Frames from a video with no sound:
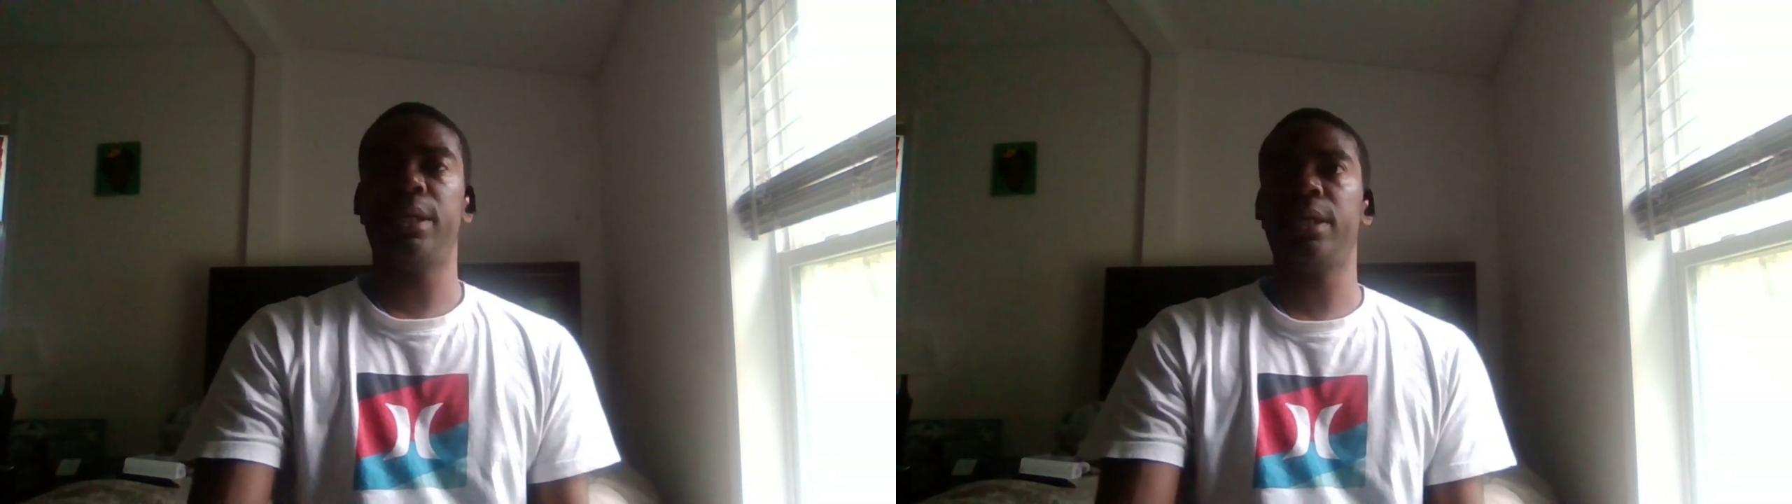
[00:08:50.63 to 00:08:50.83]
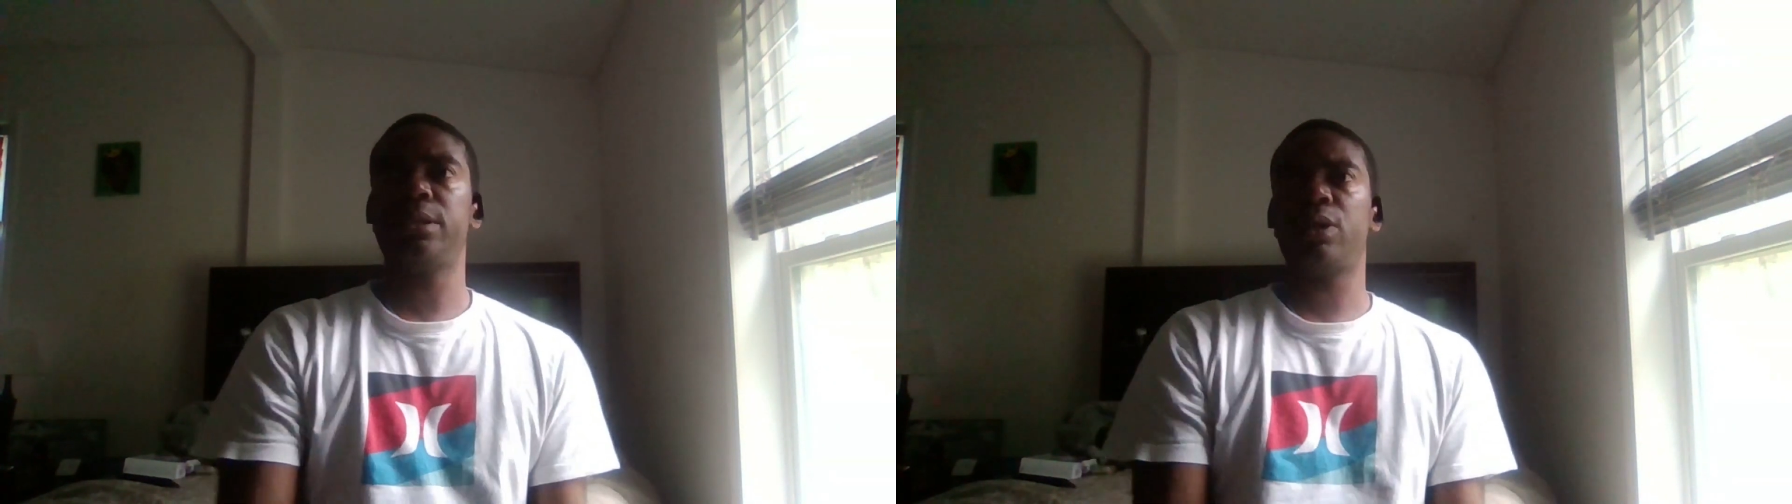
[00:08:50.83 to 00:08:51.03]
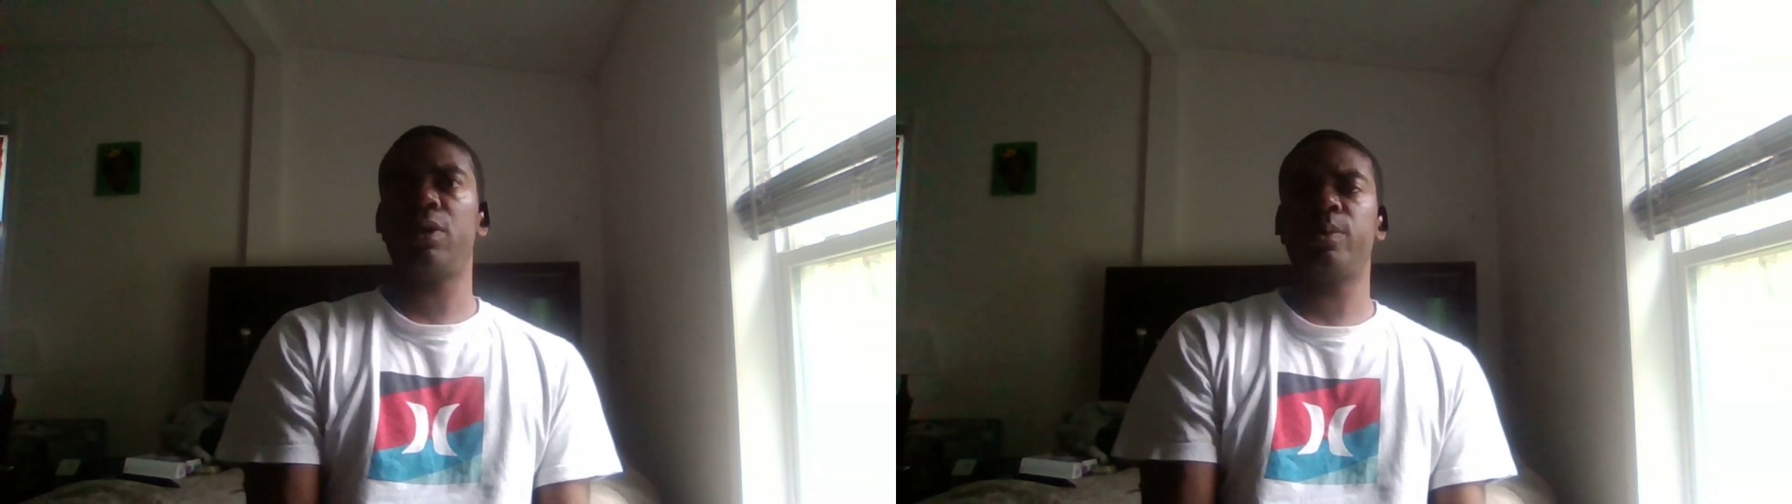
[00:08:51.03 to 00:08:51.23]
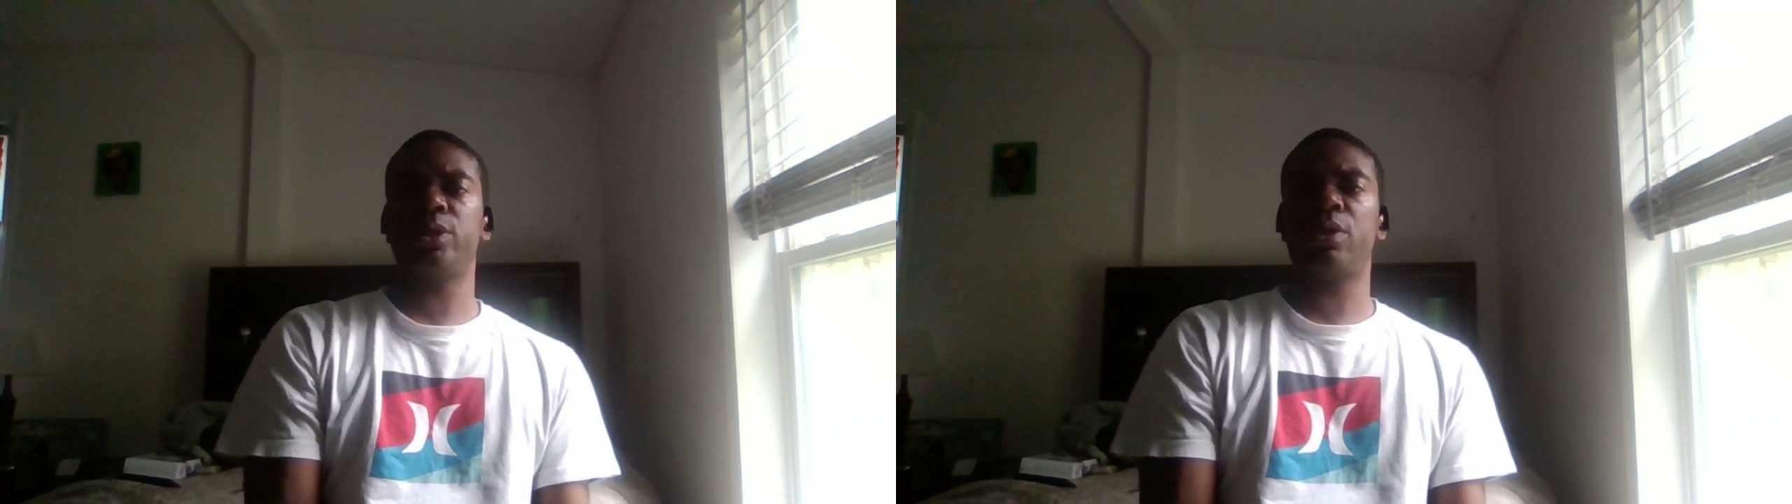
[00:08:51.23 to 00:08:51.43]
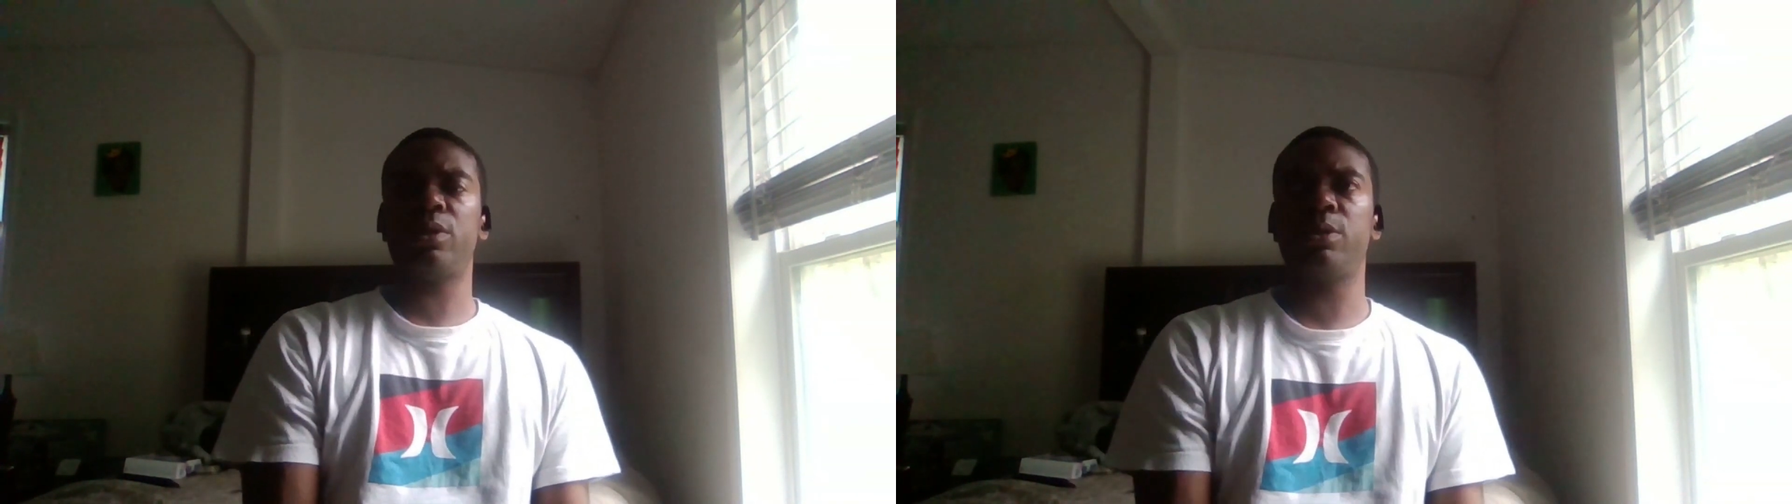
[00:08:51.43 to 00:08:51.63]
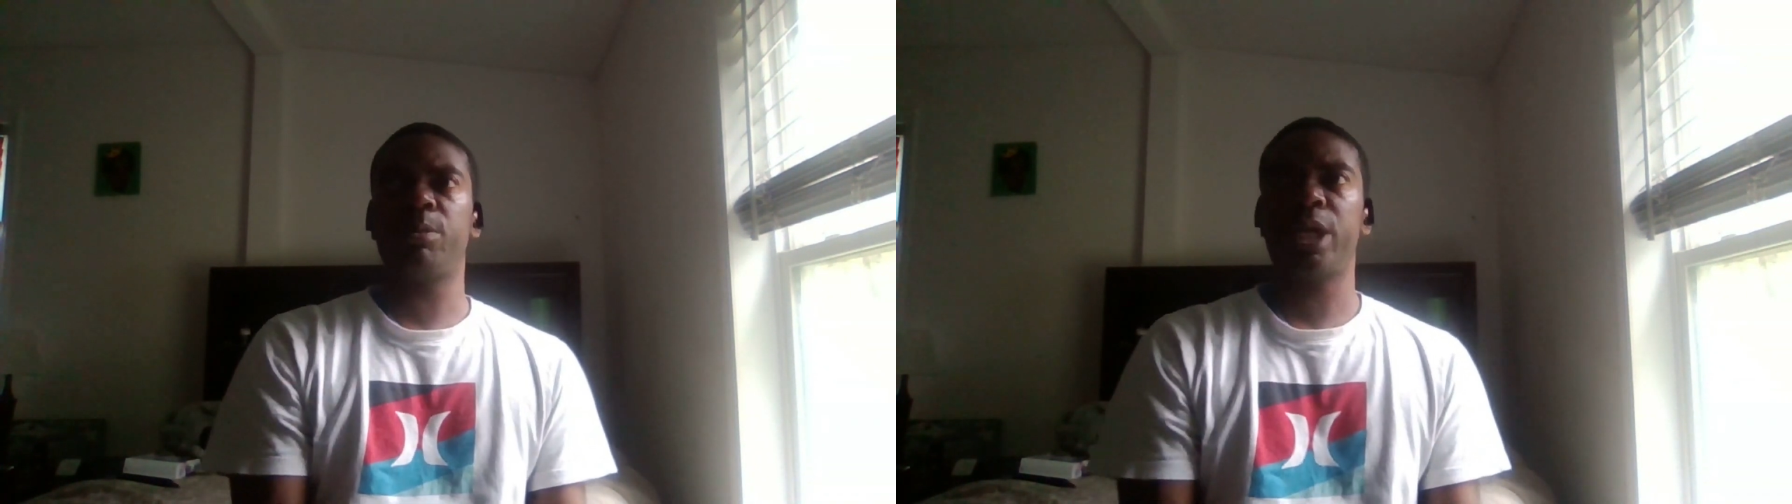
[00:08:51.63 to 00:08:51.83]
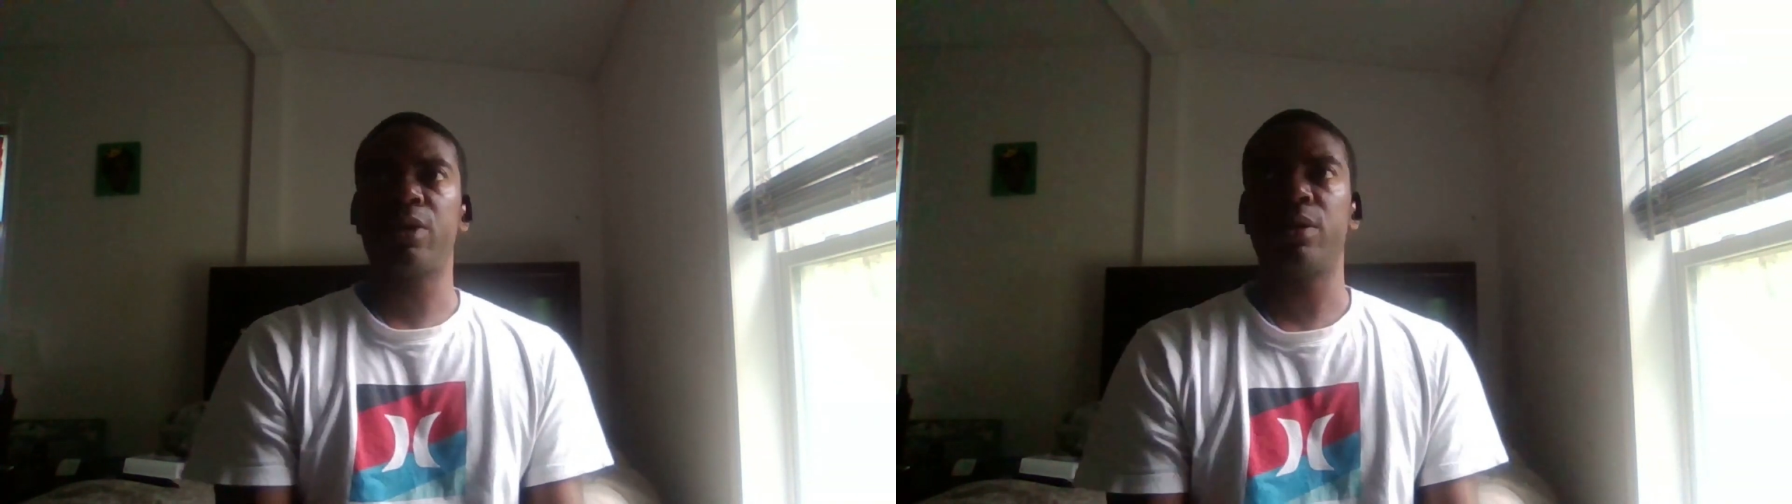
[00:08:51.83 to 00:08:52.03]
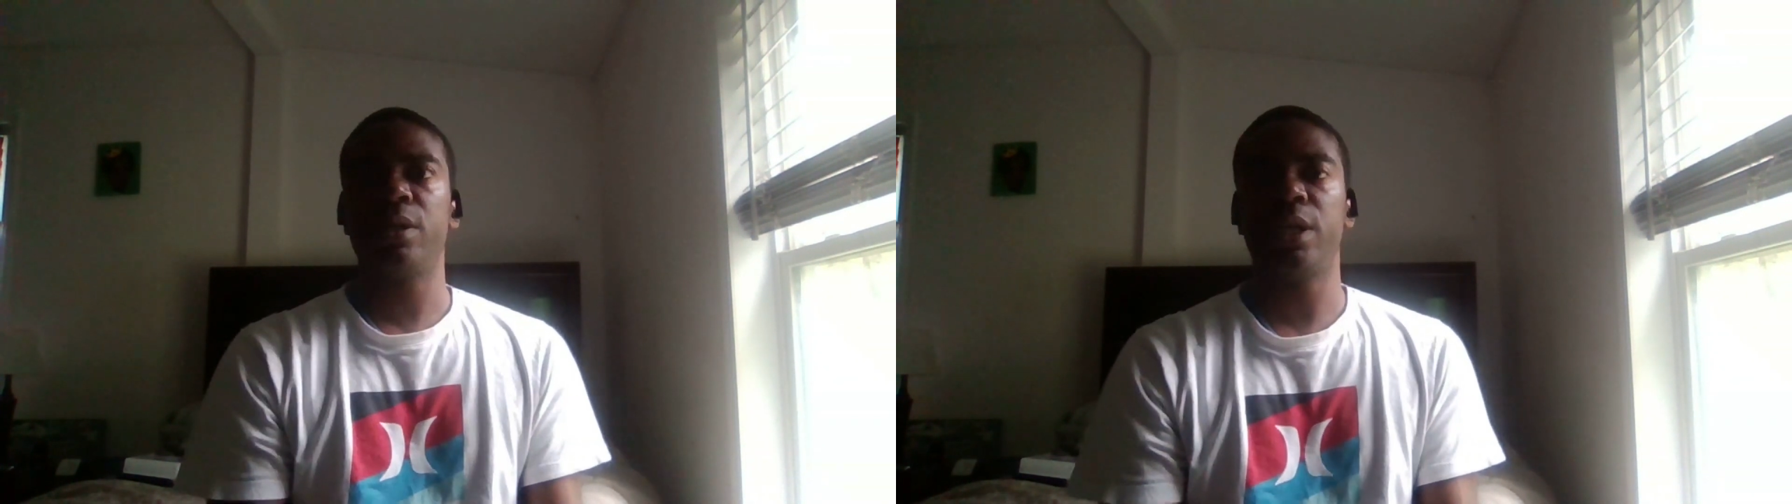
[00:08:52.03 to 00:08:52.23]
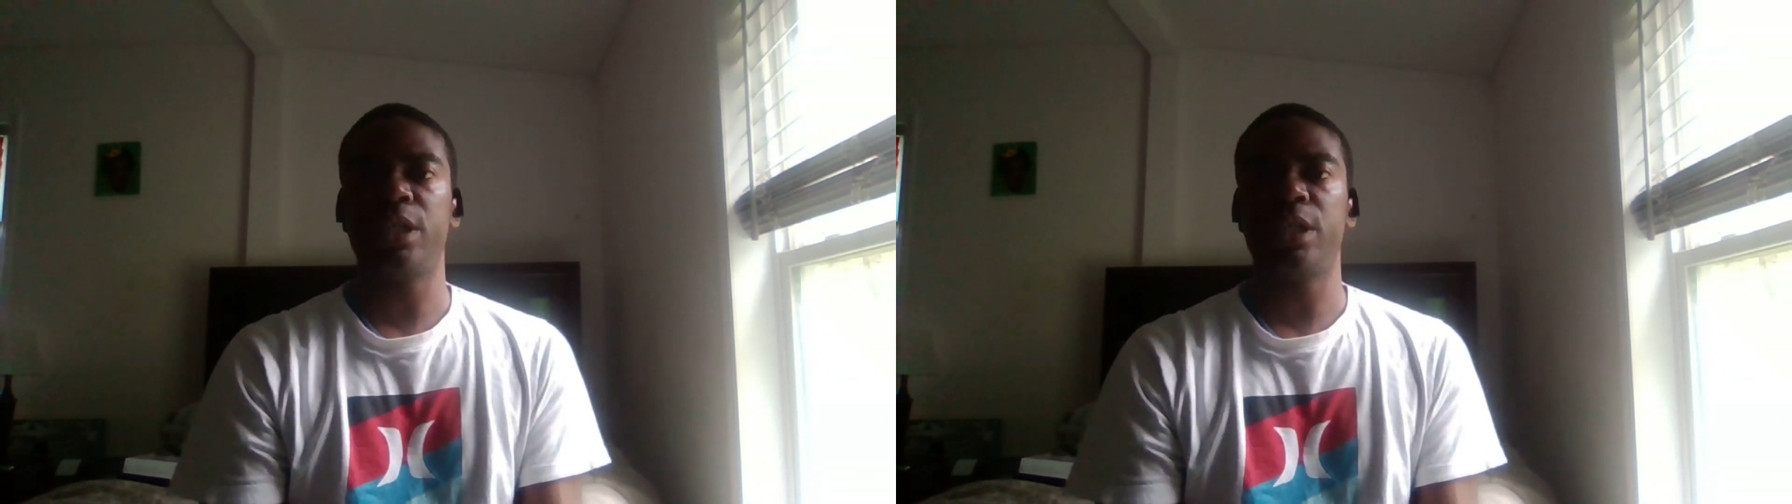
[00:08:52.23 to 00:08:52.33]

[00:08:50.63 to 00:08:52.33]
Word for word: it's always on the mouth